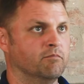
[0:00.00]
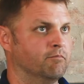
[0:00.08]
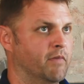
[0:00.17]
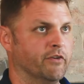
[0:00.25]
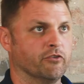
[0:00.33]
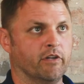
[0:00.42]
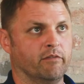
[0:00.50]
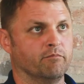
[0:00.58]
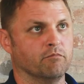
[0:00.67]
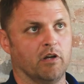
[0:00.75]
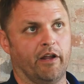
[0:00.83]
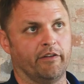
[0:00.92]
measuring
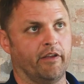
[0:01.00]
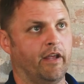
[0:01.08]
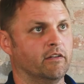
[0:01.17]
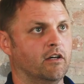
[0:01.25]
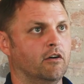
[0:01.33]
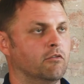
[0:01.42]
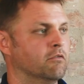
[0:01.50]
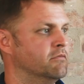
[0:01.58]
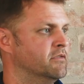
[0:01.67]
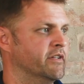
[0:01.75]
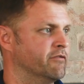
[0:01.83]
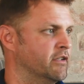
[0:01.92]
brand halo
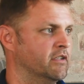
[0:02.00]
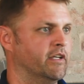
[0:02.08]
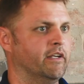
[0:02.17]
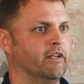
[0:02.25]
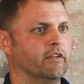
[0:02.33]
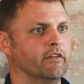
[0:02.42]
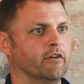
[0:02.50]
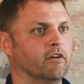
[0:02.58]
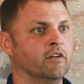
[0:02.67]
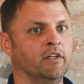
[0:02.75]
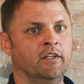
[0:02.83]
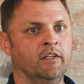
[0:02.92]
differently.
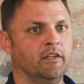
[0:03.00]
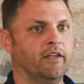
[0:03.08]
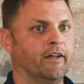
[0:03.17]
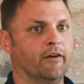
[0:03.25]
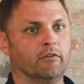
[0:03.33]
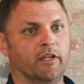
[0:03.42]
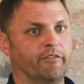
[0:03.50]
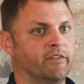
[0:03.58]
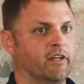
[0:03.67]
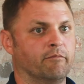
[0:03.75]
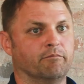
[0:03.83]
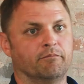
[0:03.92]
Their
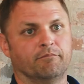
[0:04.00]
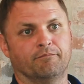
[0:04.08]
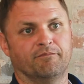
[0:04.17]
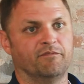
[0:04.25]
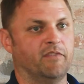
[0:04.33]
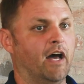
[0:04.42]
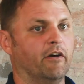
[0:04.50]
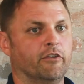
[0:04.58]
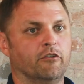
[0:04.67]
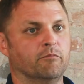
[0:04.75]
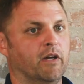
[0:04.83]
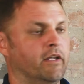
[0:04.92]
lifetime
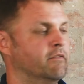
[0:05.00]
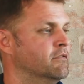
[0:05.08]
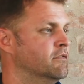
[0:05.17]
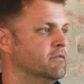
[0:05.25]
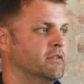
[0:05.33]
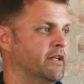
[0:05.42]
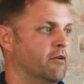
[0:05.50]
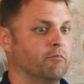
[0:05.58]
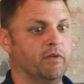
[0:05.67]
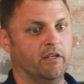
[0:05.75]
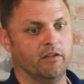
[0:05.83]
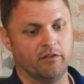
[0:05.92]
value might
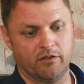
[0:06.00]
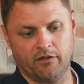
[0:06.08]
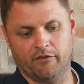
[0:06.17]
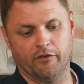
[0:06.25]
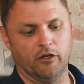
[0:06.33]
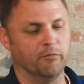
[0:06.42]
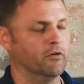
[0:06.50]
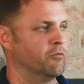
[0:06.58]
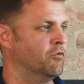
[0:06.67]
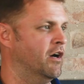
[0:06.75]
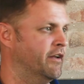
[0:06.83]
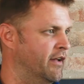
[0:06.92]
be available
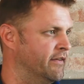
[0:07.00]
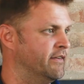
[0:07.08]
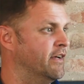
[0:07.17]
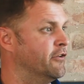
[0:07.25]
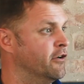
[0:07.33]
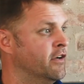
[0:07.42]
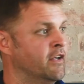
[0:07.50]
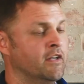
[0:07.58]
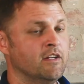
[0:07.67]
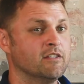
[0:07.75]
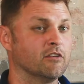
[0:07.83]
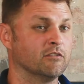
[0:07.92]
in one, not the other.
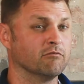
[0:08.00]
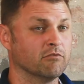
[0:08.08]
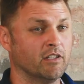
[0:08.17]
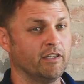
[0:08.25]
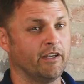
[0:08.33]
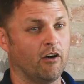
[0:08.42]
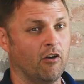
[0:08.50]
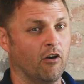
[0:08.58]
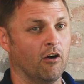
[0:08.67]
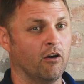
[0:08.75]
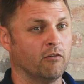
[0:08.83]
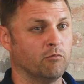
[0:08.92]
So it's really
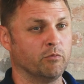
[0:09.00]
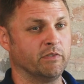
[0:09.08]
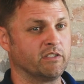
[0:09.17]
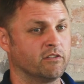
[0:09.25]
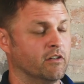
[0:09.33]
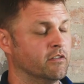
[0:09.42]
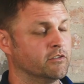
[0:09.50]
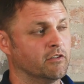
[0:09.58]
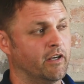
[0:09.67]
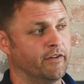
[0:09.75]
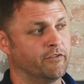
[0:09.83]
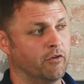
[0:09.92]
hard when we start
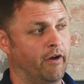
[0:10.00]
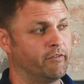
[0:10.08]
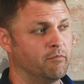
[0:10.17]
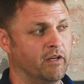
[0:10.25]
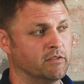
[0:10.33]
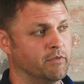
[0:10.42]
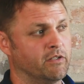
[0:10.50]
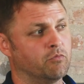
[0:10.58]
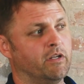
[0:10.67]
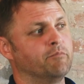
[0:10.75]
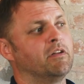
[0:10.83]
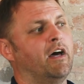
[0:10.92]
trying to optimize
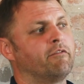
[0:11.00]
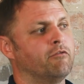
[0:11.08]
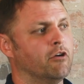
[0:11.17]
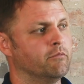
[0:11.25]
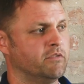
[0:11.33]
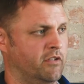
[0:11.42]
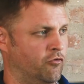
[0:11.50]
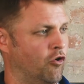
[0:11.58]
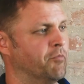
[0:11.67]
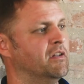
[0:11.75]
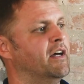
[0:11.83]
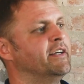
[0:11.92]
between platforms to
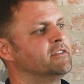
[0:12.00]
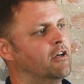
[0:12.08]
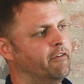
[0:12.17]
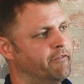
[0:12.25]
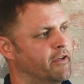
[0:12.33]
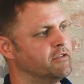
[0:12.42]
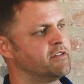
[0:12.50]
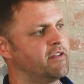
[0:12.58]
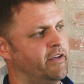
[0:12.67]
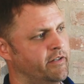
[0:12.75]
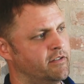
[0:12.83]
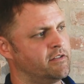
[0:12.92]
normalize all of those
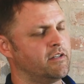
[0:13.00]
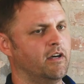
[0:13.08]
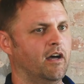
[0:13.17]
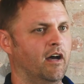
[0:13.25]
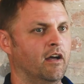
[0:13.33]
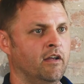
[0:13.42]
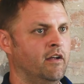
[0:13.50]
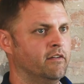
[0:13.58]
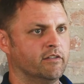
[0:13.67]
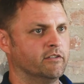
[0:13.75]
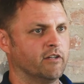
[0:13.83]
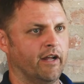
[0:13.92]
things,
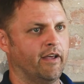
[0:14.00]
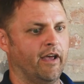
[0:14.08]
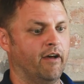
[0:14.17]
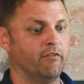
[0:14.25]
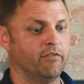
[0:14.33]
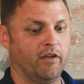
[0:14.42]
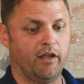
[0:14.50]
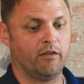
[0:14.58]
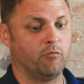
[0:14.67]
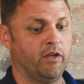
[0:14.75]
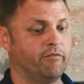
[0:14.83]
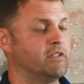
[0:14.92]
to try to have,
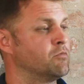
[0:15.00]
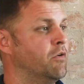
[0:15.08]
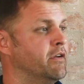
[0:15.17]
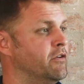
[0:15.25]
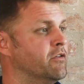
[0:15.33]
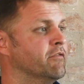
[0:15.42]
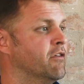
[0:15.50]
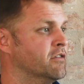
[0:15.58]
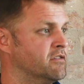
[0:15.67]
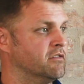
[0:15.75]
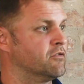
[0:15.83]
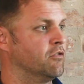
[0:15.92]
hey, we have this one
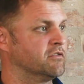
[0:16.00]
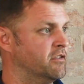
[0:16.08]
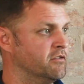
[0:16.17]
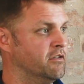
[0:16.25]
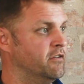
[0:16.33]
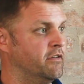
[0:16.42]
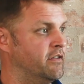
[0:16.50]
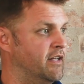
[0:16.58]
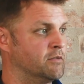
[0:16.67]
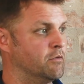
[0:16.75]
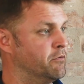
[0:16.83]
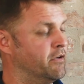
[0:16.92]
universal source of truth, and
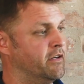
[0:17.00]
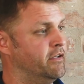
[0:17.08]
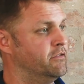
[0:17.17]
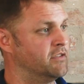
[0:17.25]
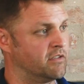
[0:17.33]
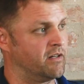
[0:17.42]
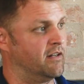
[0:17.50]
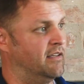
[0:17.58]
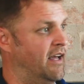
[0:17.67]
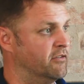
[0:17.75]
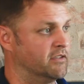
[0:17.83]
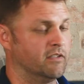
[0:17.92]
that's what we're going to use. It's going to
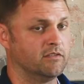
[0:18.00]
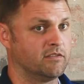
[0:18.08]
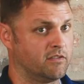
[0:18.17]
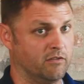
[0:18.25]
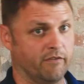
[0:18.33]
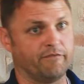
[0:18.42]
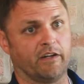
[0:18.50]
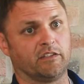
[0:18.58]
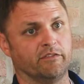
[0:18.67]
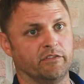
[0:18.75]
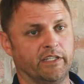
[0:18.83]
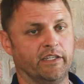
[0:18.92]
allow us to
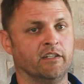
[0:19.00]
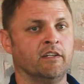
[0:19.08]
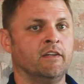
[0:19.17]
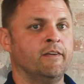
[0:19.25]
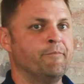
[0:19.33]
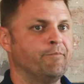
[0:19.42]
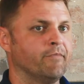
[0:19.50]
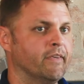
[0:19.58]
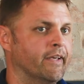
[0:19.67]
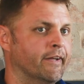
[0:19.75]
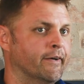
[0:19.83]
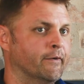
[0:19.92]
effectively,
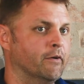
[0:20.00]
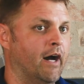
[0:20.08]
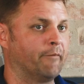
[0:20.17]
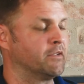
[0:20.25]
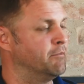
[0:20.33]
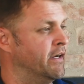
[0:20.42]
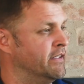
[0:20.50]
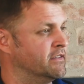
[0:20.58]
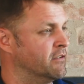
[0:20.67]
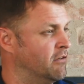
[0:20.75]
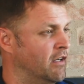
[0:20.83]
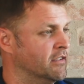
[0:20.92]

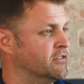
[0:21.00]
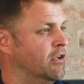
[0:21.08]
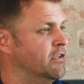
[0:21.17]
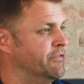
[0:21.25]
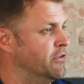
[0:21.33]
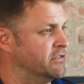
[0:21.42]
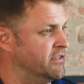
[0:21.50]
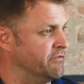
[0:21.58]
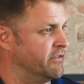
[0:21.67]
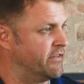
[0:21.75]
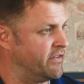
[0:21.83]
optimize across all of those different